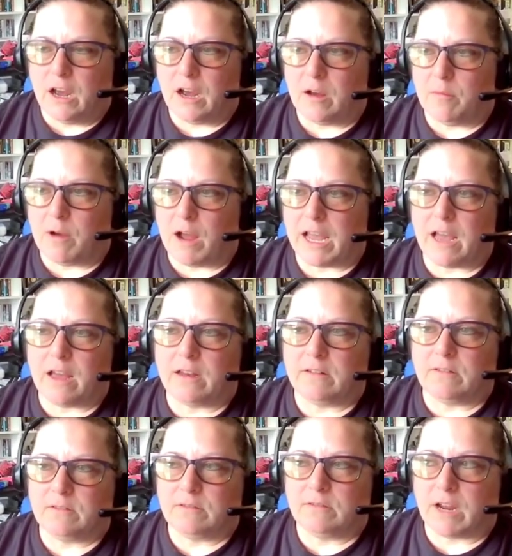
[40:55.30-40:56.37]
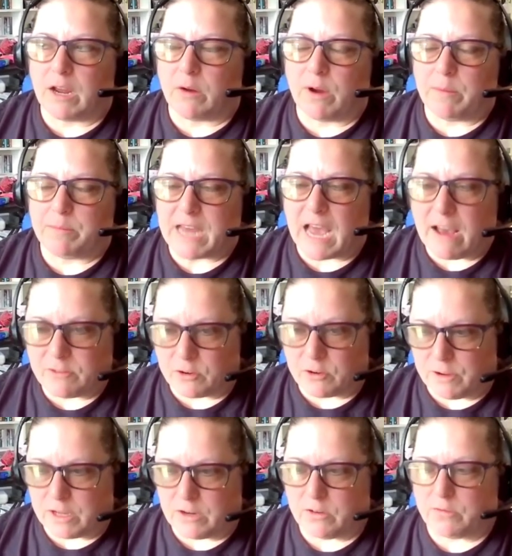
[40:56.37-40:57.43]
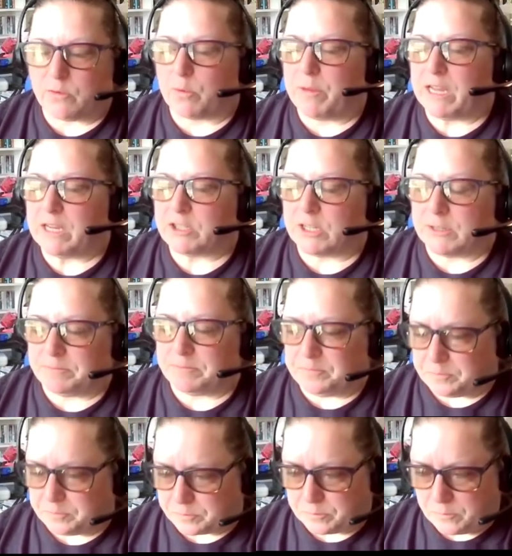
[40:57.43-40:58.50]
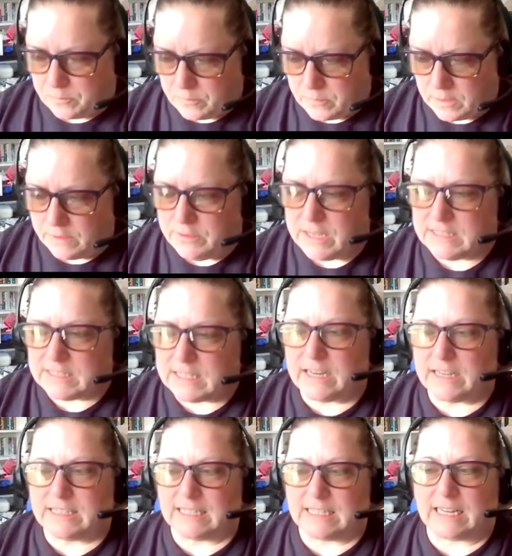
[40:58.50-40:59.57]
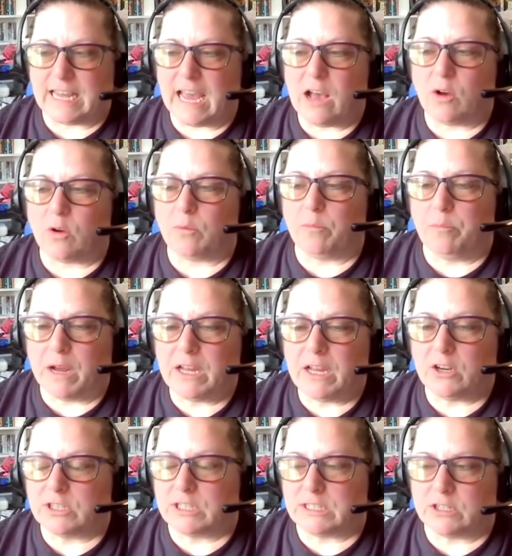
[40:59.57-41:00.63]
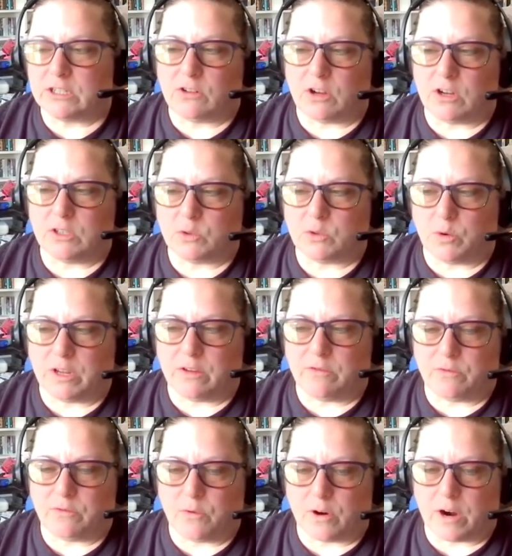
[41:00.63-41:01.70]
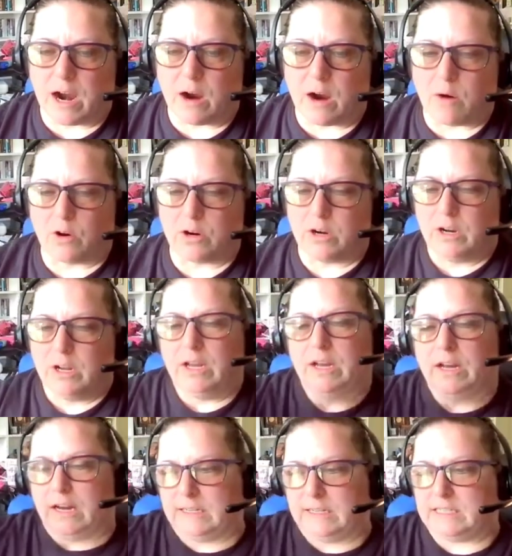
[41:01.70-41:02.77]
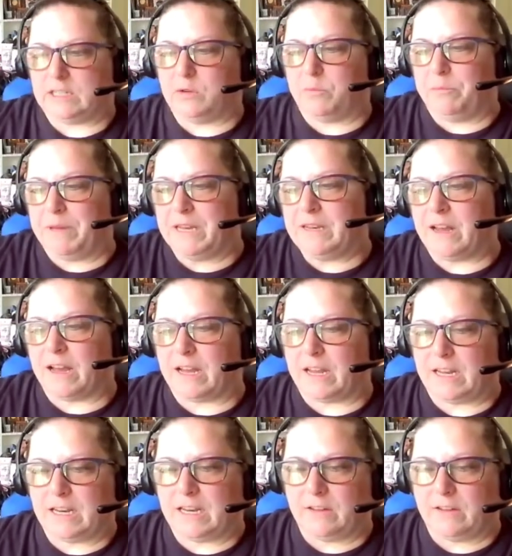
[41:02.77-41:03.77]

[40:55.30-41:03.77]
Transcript: I got raped after final formation. They said it didn't count, but you're still on 24-hour until midnight